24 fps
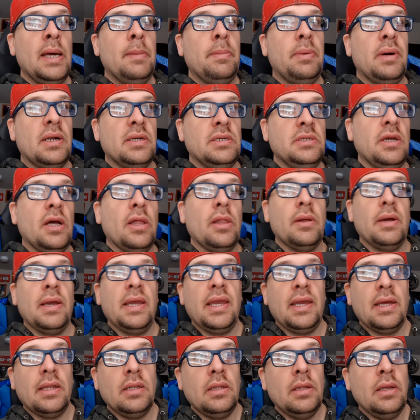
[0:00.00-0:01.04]
But on the other
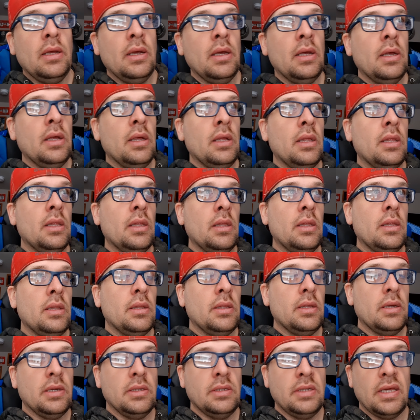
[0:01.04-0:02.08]
hand,
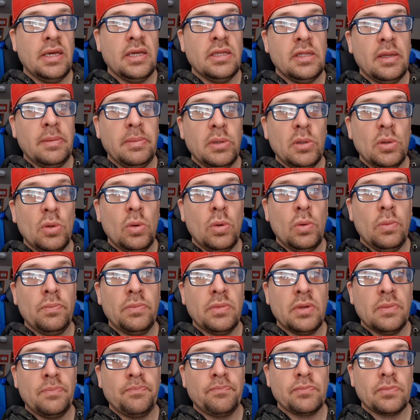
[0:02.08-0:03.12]
in AEW,
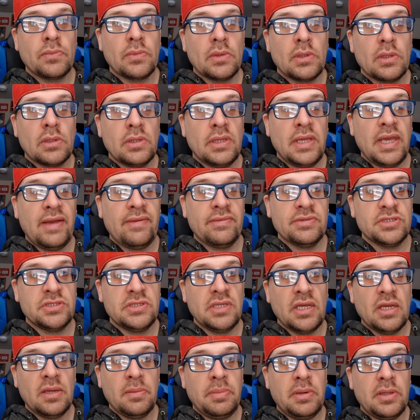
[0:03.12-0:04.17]
they have a
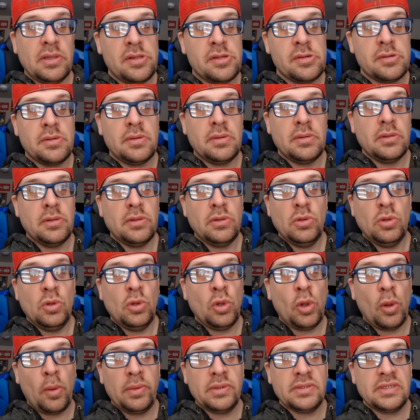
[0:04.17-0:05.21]
Sting, but
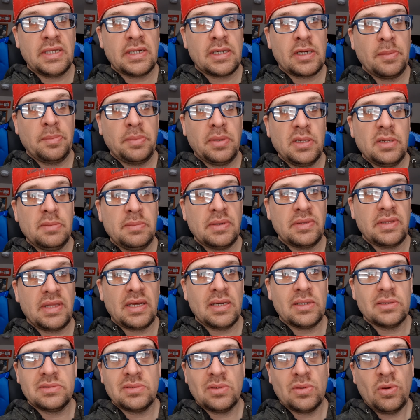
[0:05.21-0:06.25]
nobody's not complaining about
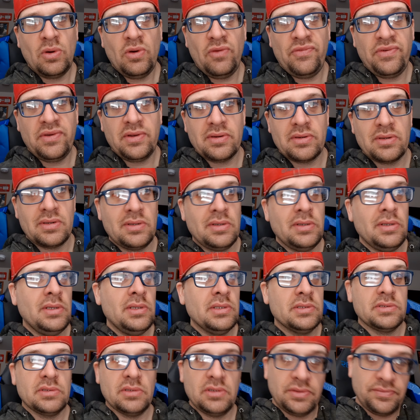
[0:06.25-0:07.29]
that. So go figure.
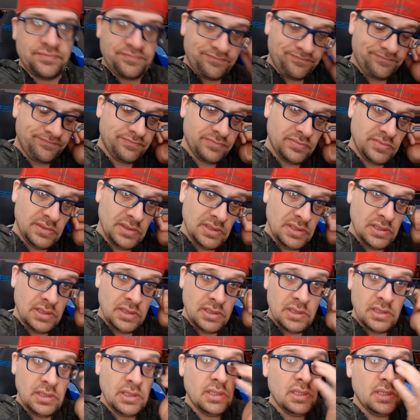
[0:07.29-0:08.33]
So
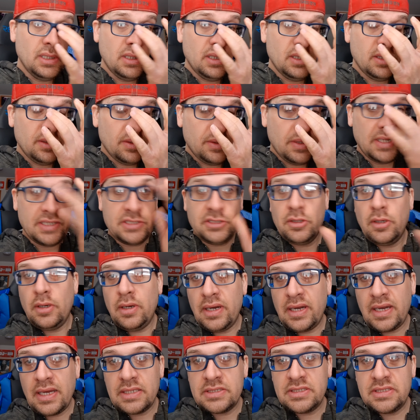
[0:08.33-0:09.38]
that's all
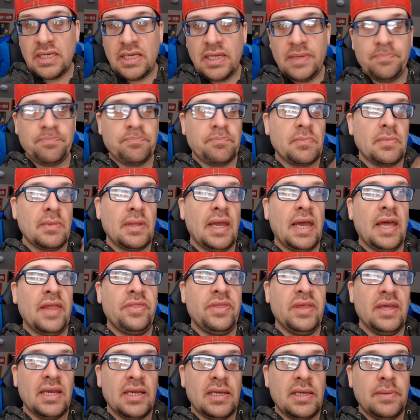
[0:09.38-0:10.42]
I got to say. I
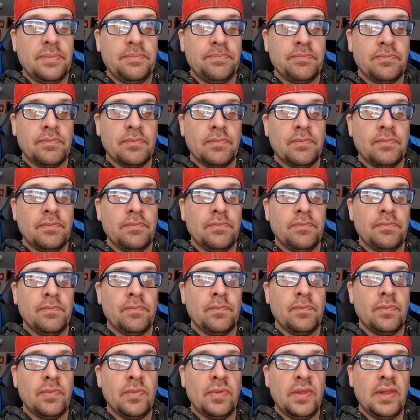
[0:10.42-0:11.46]
think
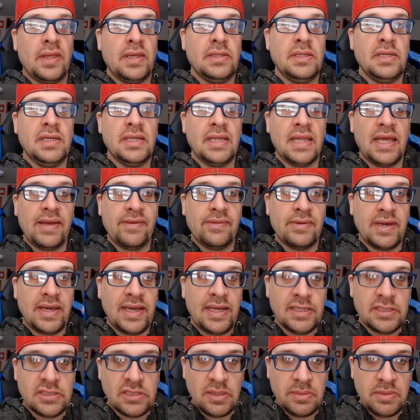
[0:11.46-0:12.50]
they need to have an
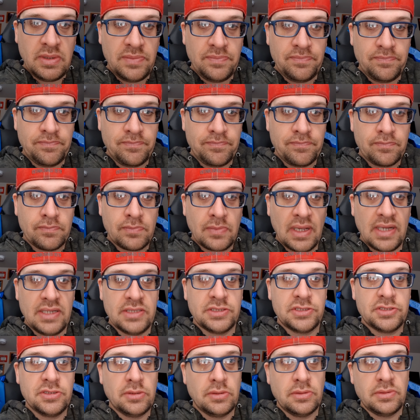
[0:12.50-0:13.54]
age limit on
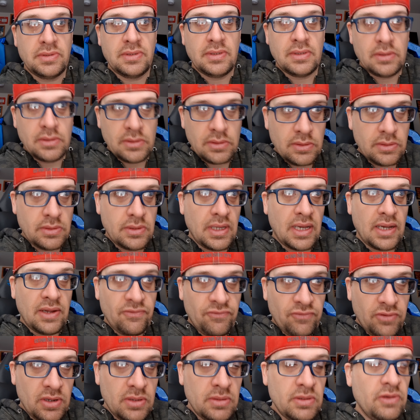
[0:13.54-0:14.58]
certain time
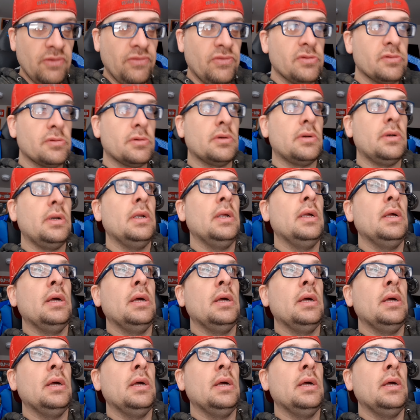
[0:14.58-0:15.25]
frame. If you're